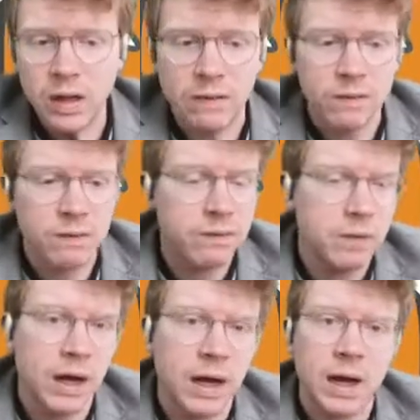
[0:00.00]
if
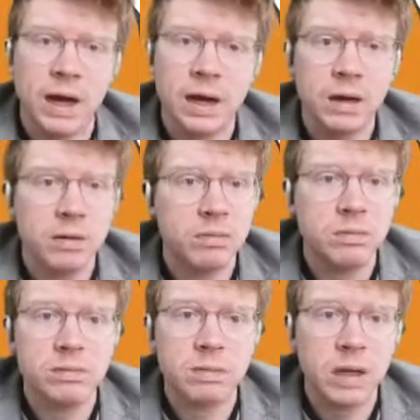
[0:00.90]

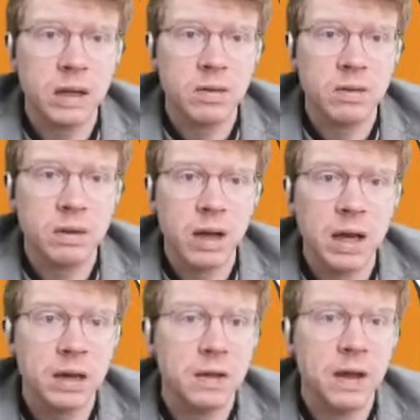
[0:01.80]
there's
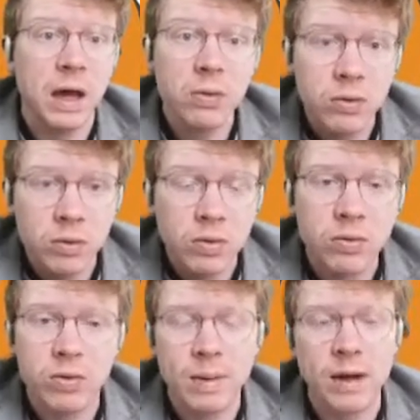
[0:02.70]
anything else you're not
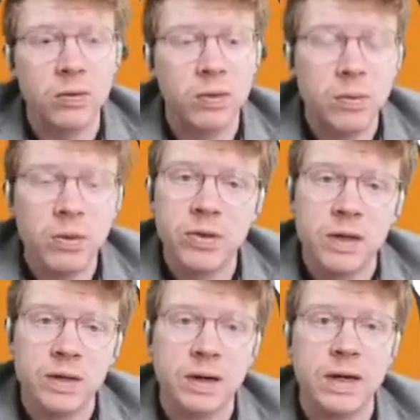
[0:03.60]
sure about or you watch
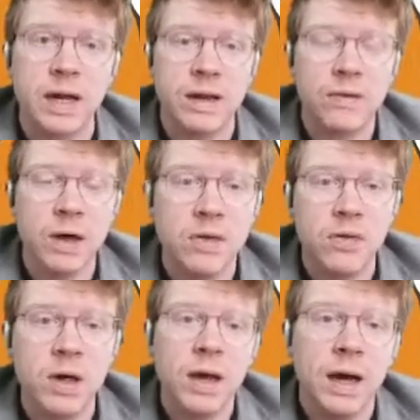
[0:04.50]
this at a later
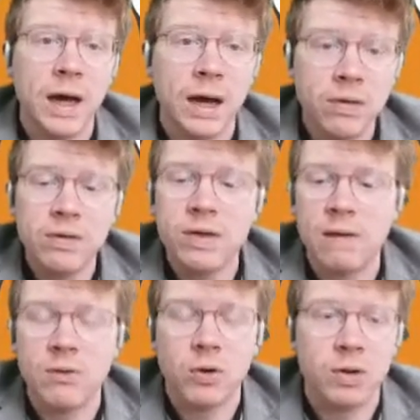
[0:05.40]
stage, just
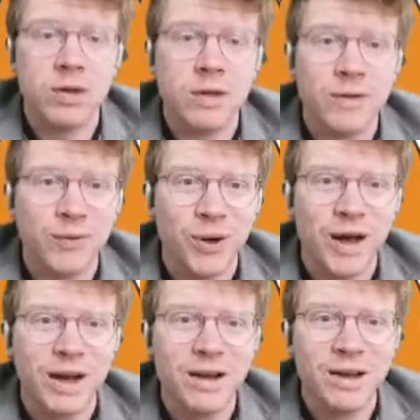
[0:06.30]
save your questions for
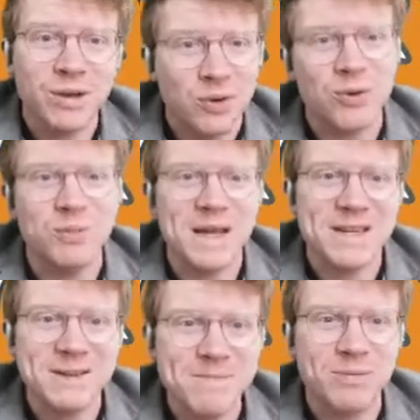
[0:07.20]
our Google
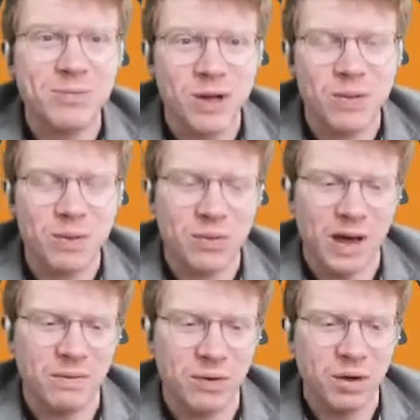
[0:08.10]
Meet, which we will
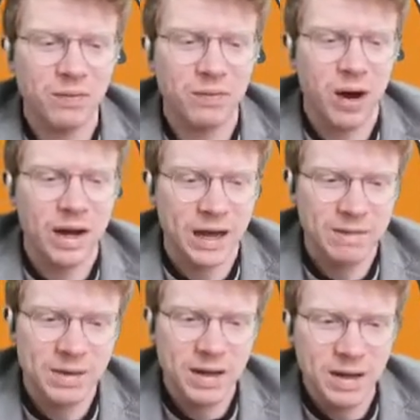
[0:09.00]
have on Friday.
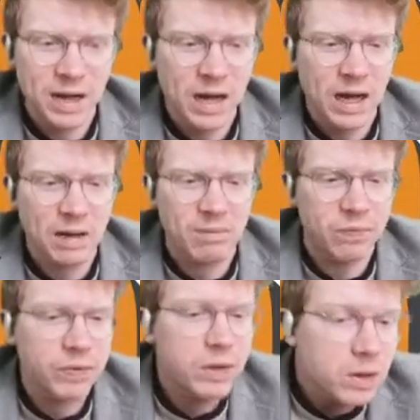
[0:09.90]

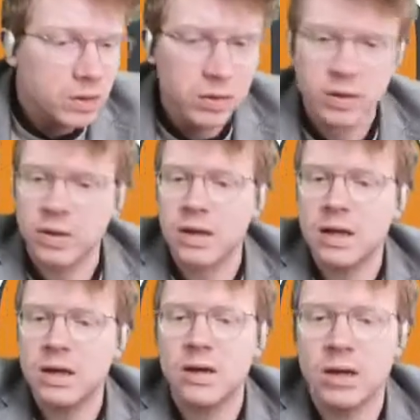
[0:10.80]
Good to see